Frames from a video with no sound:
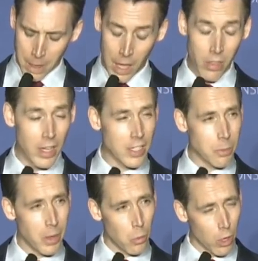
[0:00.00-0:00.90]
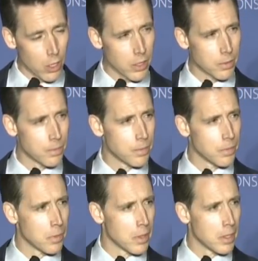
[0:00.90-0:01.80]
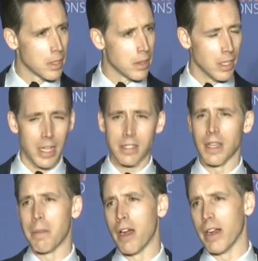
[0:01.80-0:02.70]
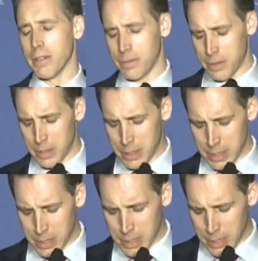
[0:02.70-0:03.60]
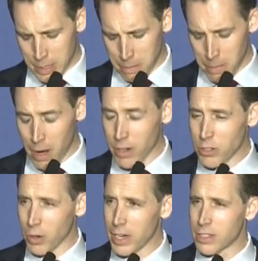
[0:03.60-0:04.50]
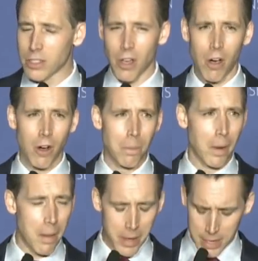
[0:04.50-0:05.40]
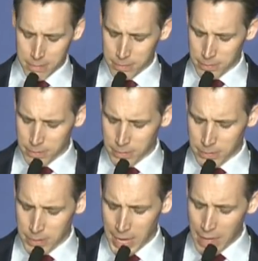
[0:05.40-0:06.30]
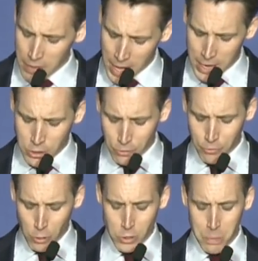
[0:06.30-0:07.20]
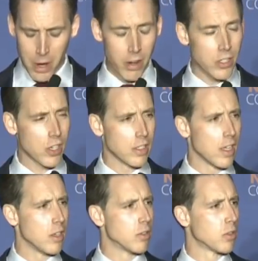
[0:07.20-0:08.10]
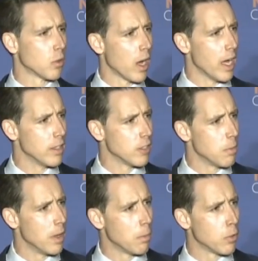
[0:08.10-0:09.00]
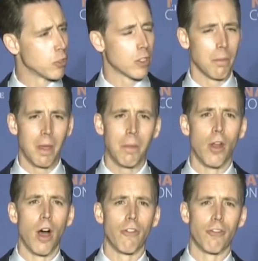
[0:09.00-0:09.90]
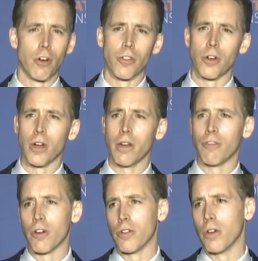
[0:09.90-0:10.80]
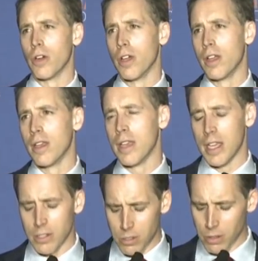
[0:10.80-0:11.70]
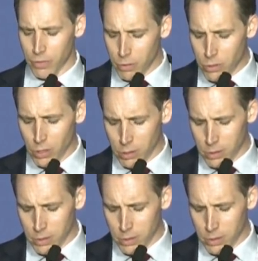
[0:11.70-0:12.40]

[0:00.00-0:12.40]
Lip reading: And the less men work, the less they marry. Marriage rates are plummeting, and the age of first marriage continues to rise as men push commitment off further and further into the future.